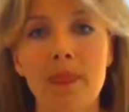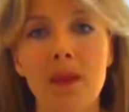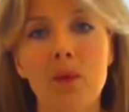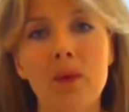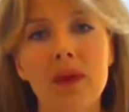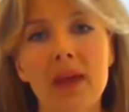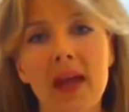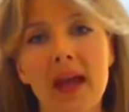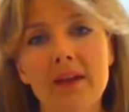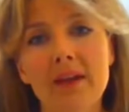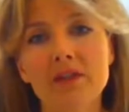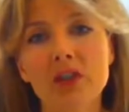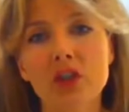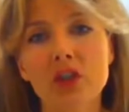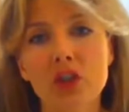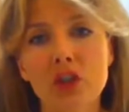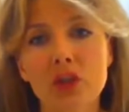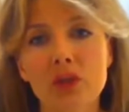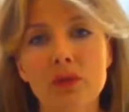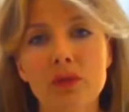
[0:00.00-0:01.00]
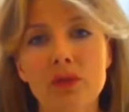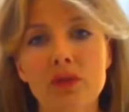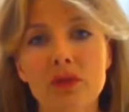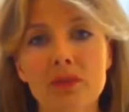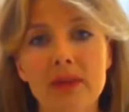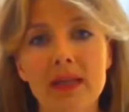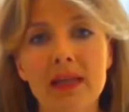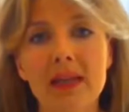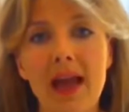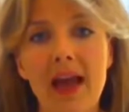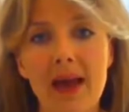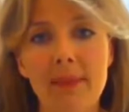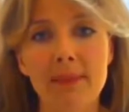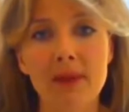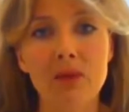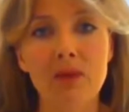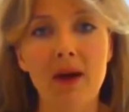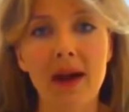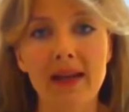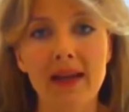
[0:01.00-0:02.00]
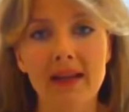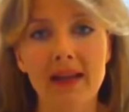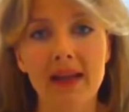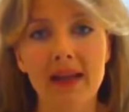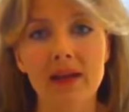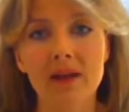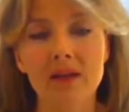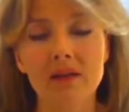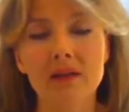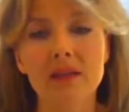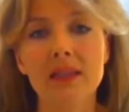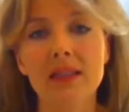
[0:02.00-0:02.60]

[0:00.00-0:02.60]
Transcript: We have to choose to be happy right now.